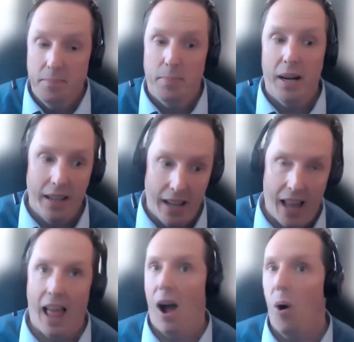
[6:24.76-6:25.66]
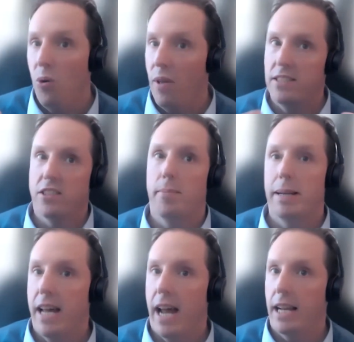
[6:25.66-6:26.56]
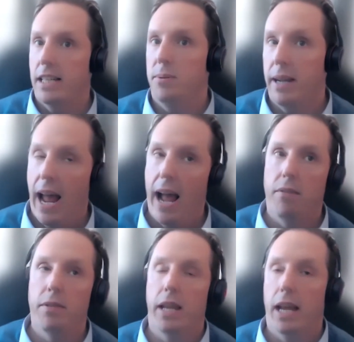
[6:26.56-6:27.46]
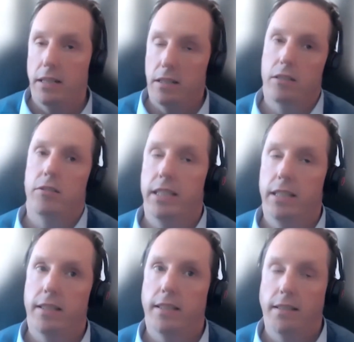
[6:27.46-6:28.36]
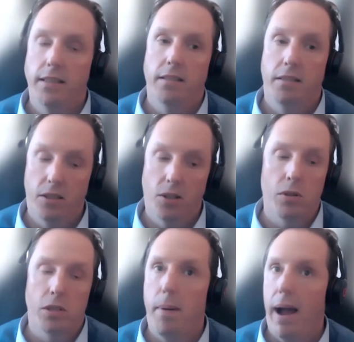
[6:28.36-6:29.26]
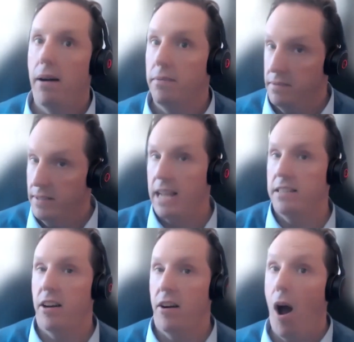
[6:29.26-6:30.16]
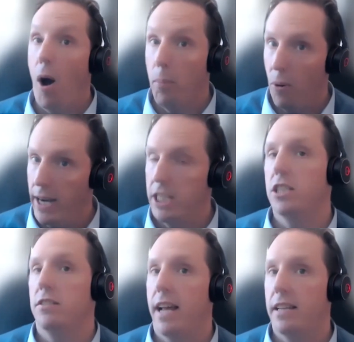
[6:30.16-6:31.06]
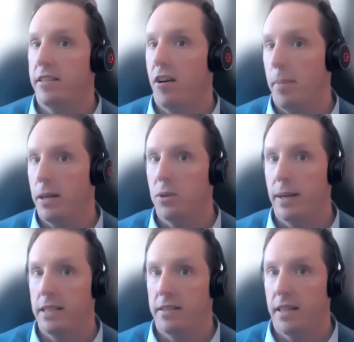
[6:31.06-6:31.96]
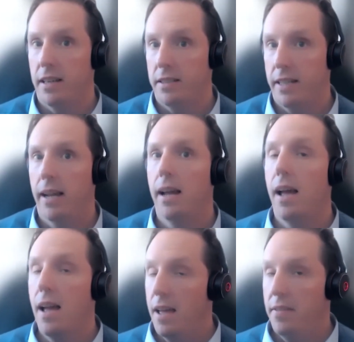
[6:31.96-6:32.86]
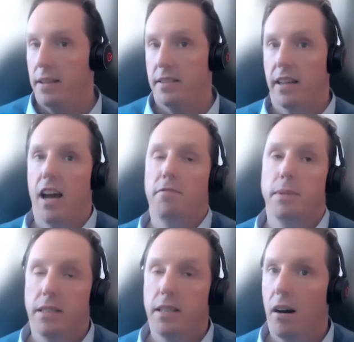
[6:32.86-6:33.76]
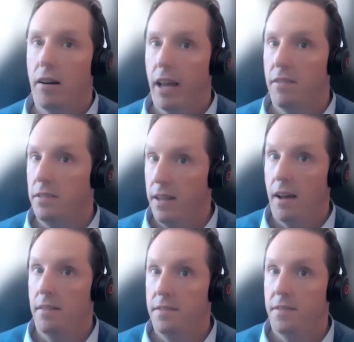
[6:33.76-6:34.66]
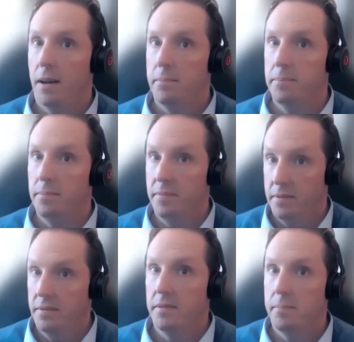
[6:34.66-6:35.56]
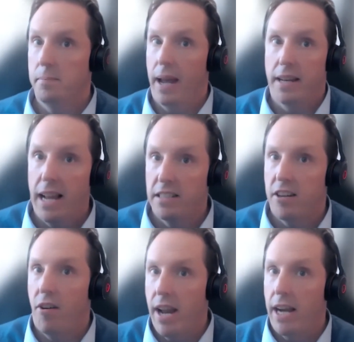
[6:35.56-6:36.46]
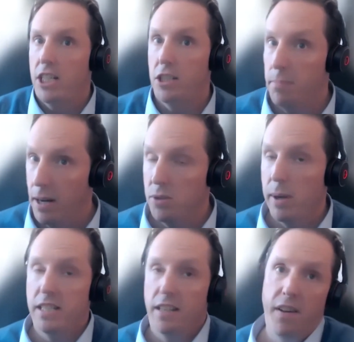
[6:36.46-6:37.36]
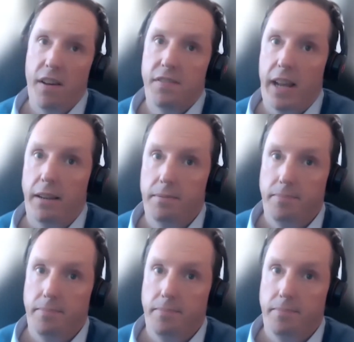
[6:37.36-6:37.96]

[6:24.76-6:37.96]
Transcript: But all that's got to be taken into account. The industry's talked about net zero, operational net zero by 2030. There's the government target of being a net zero nation by 2050.